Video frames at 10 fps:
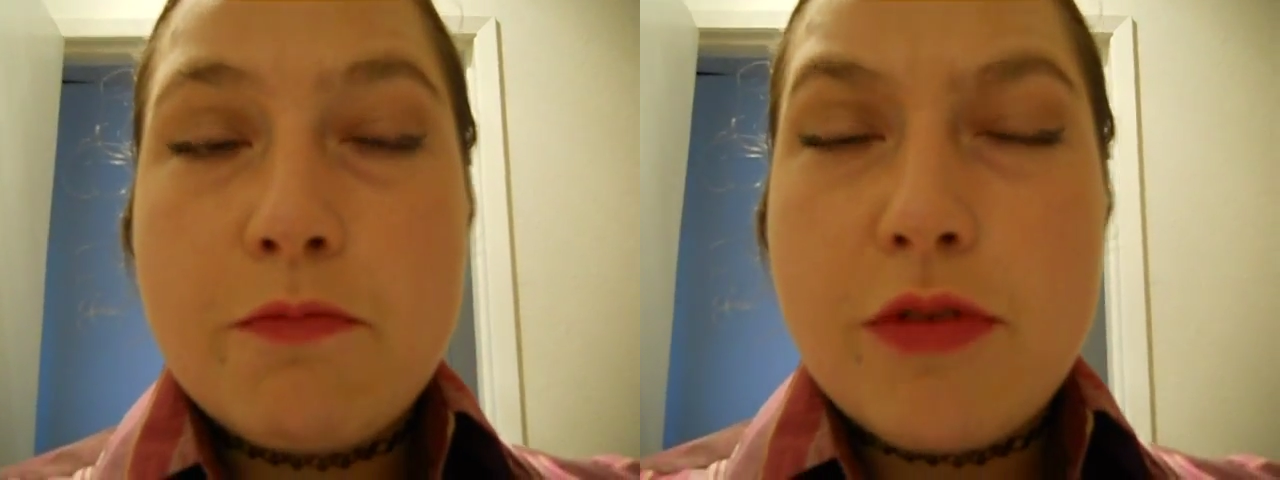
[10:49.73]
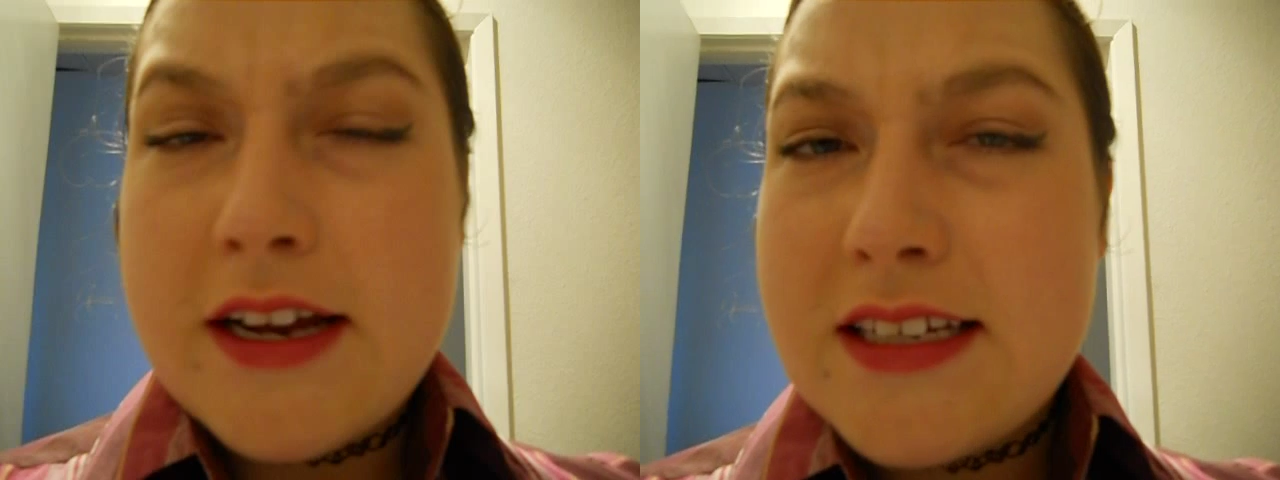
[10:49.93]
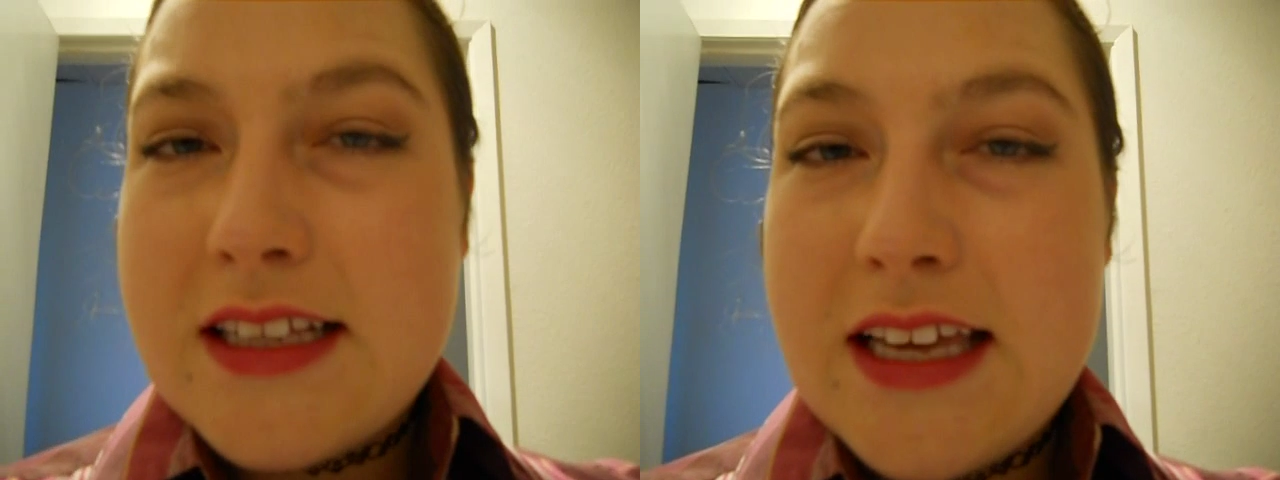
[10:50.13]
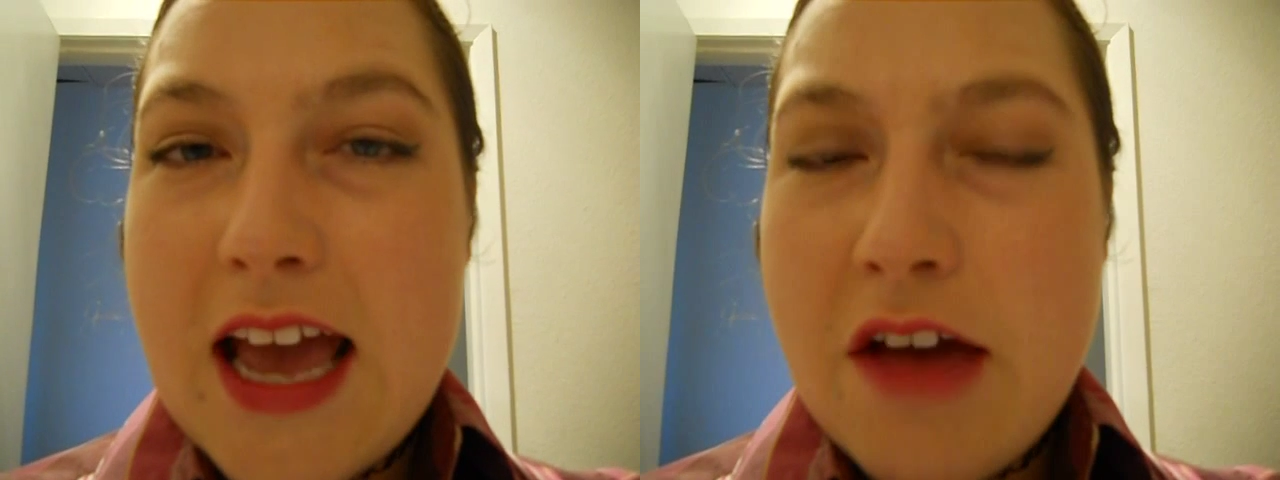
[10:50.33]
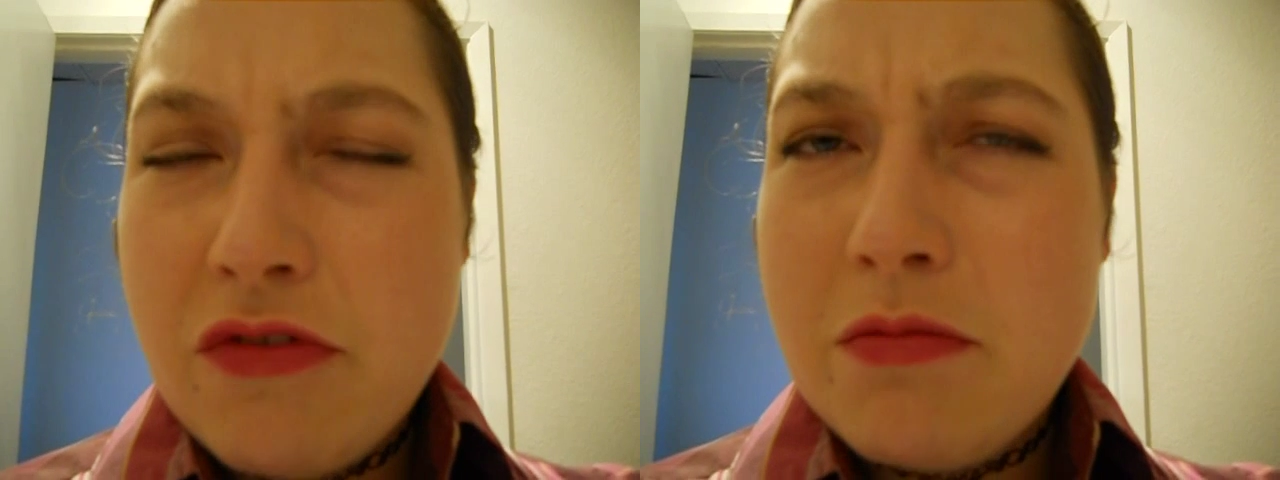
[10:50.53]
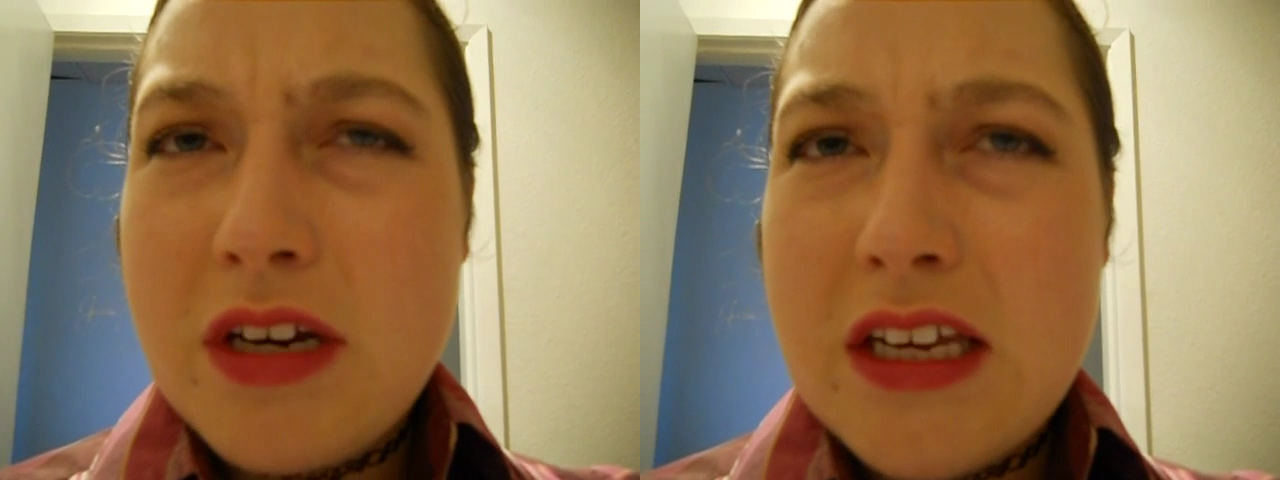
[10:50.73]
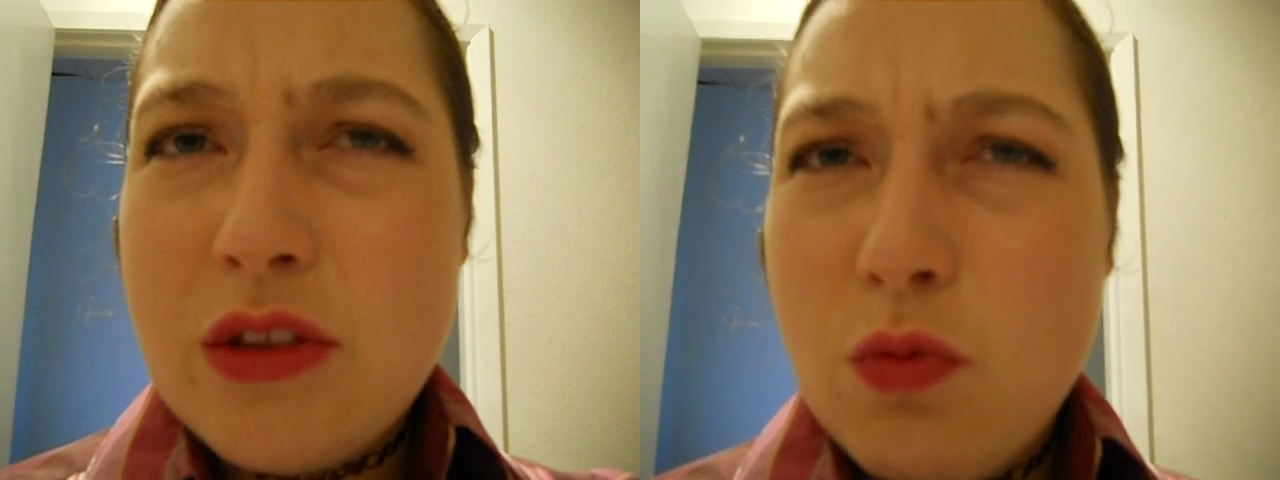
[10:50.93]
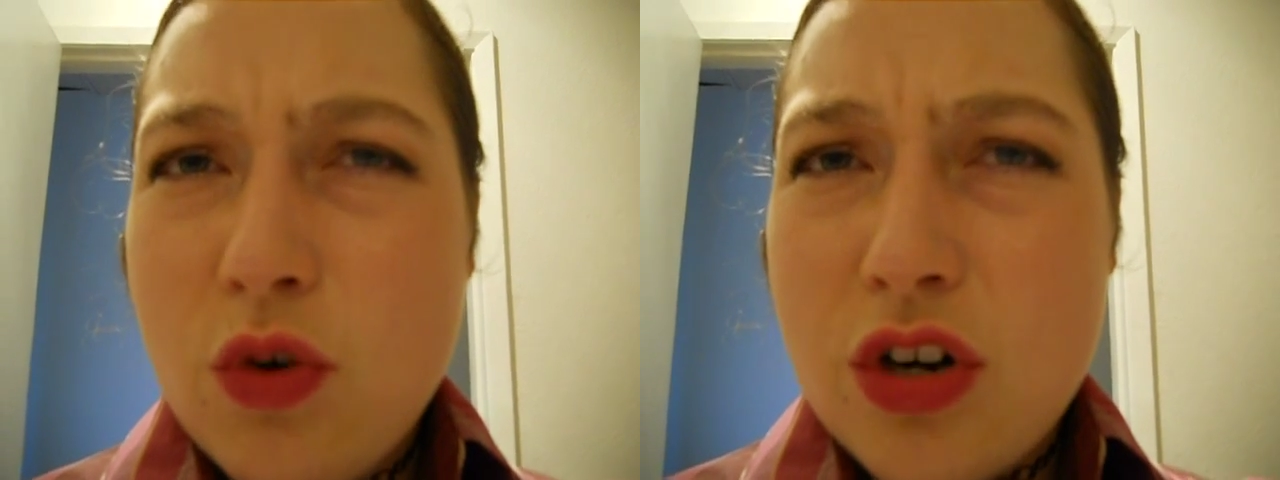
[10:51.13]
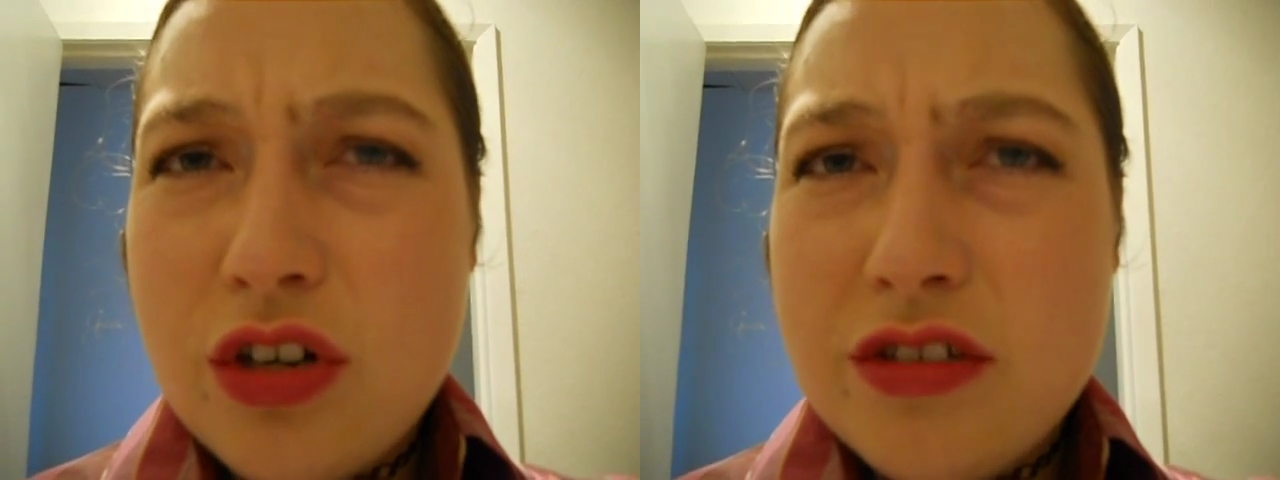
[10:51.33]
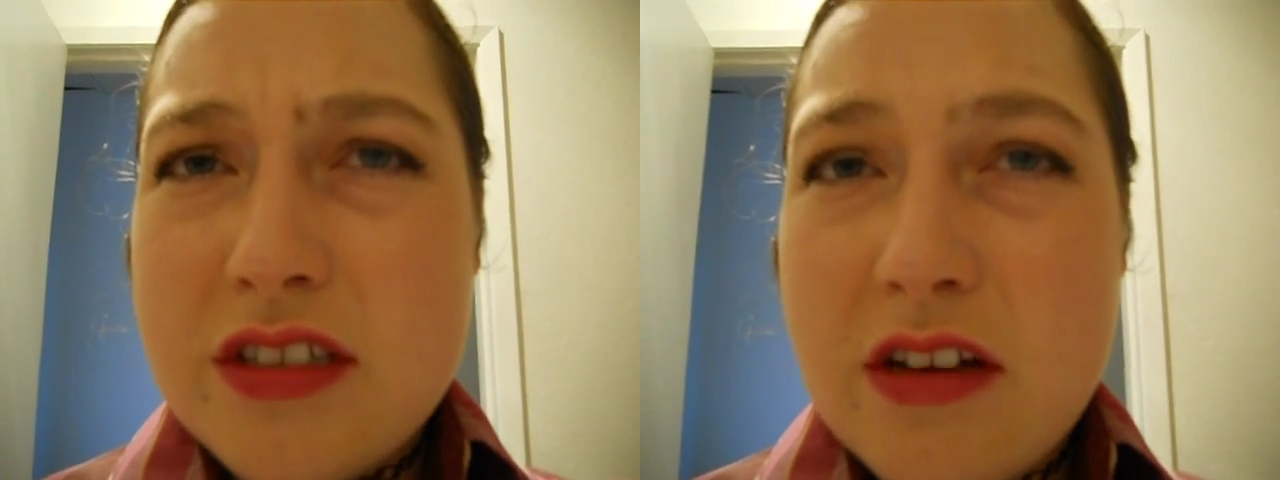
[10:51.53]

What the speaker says: Practically everybody in the world